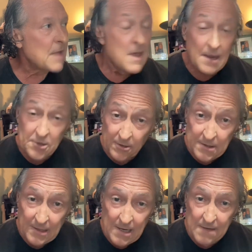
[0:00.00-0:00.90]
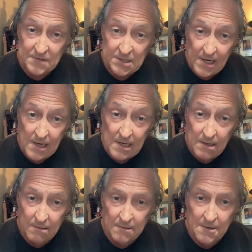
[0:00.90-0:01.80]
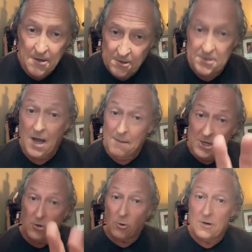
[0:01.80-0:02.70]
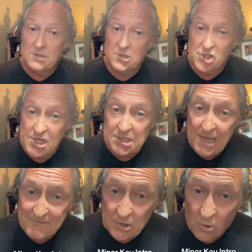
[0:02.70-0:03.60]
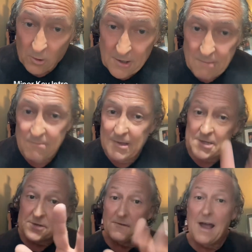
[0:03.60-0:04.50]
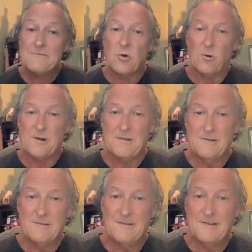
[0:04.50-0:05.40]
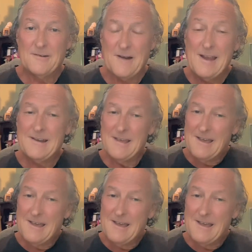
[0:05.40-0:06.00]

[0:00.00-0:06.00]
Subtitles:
you're in the key of C, your dominant chord is a G7 chord. That's your 5 chord, right?